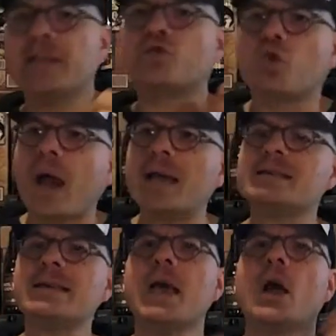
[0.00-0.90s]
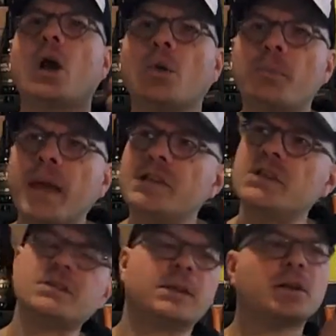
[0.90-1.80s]
it's grassy,
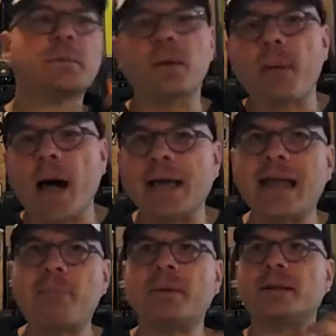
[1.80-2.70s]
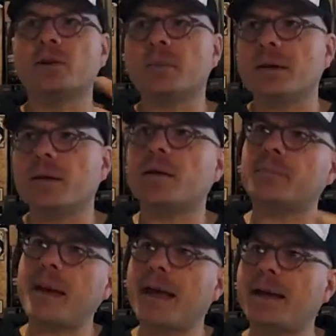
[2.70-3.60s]
herbaceous, a little bit of pineapple, a little bit
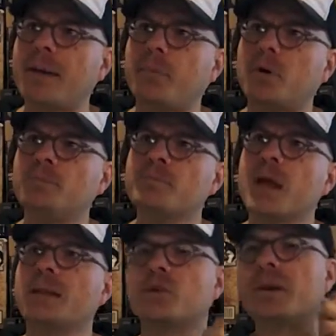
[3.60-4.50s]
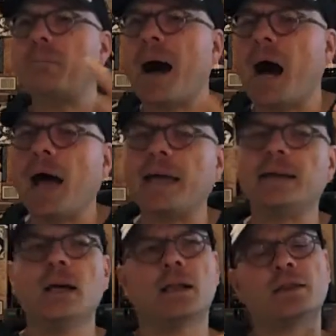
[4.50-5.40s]
of pineapple, a little bit of pine,
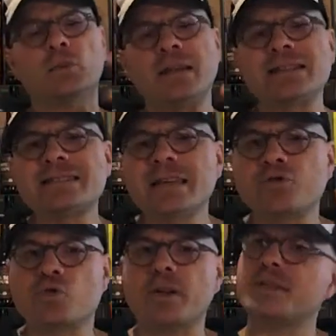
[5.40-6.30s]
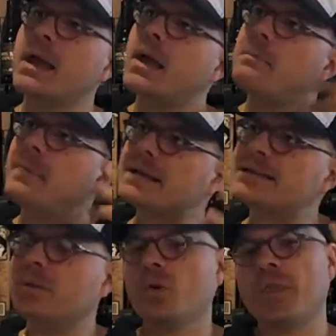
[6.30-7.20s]
a little bit of citrus, mixed
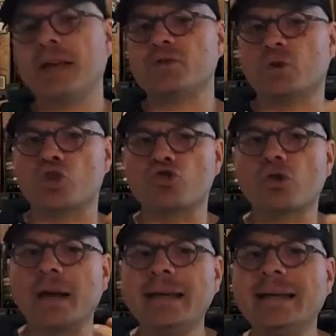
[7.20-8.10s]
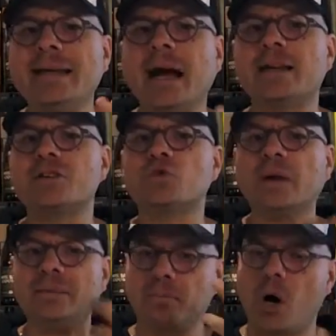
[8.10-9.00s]
in with that sort of grainy kind of
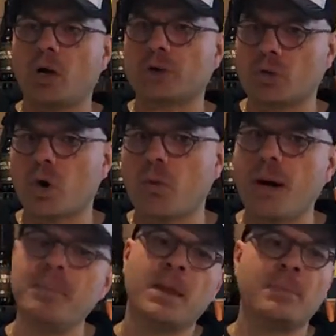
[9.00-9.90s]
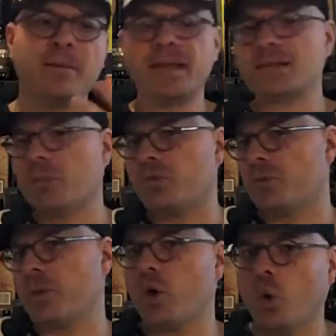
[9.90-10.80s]
sweet malt aroma. Maybe that's coming
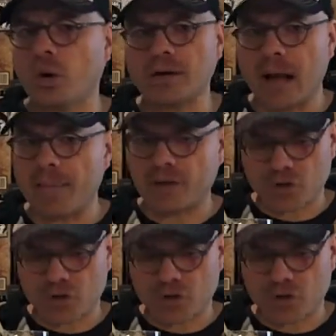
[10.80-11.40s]
from the corn, I'm not